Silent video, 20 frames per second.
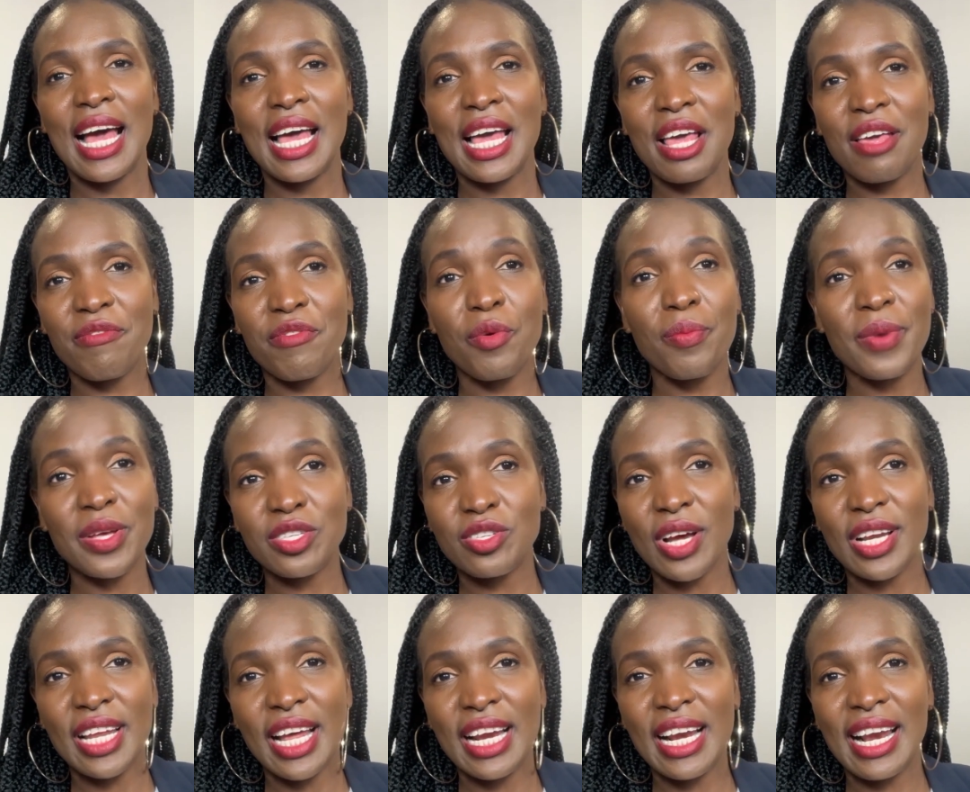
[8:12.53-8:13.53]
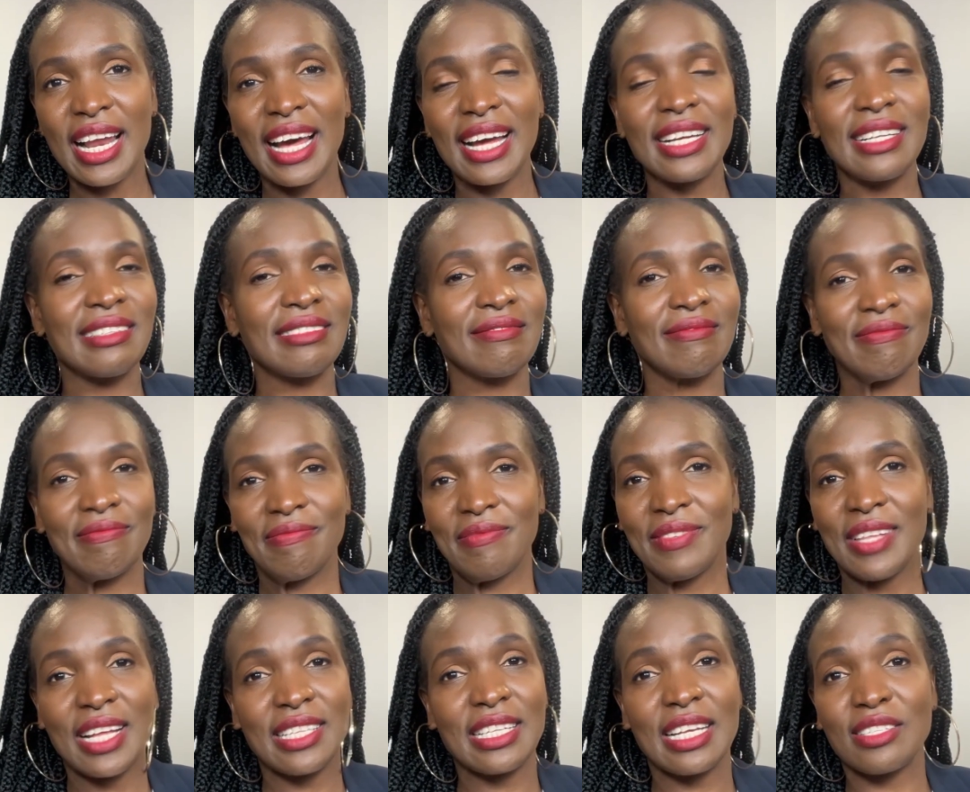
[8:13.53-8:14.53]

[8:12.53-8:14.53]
If you miss your deadline, that's